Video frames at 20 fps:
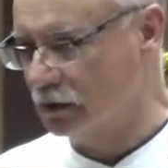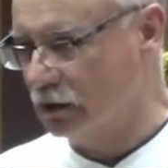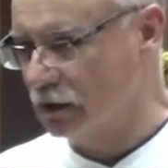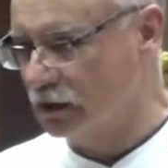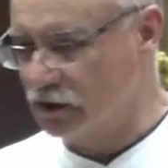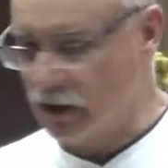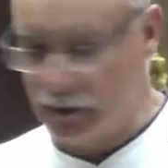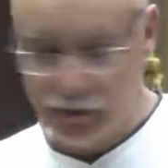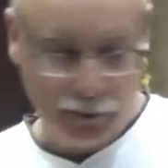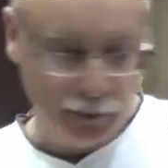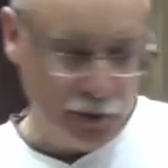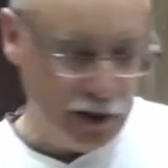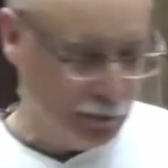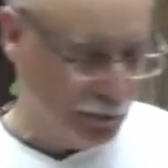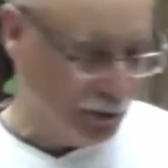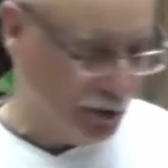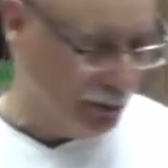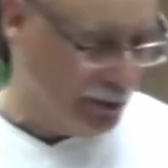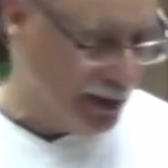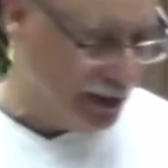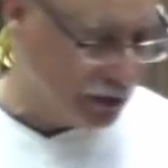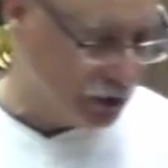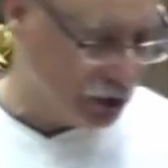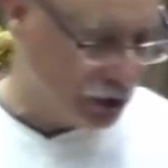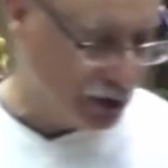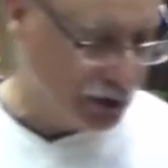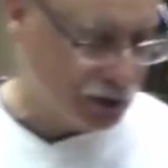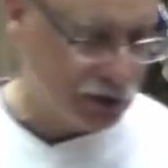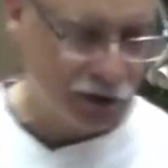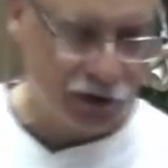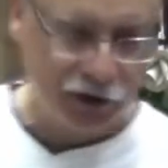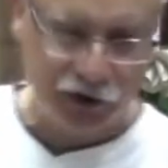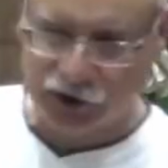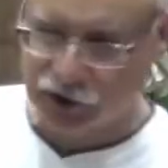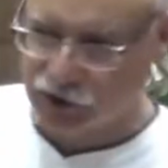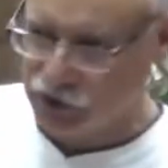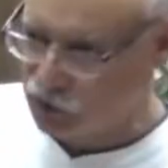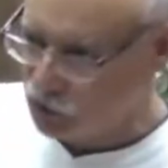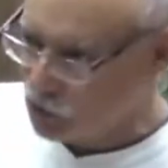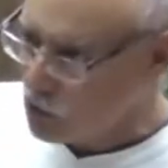Some of the people in my church are
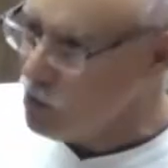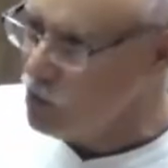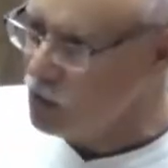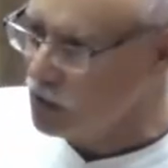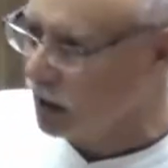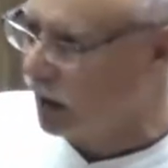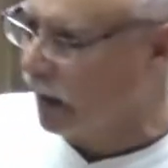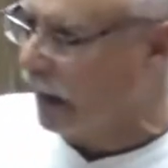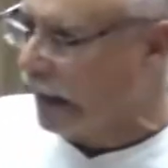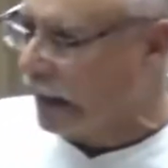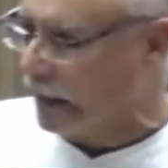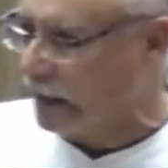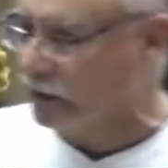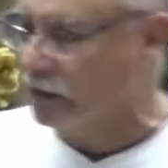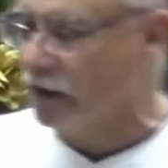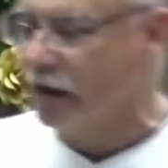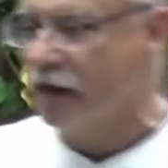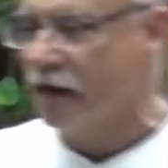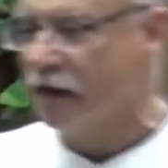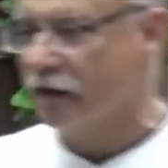so kind.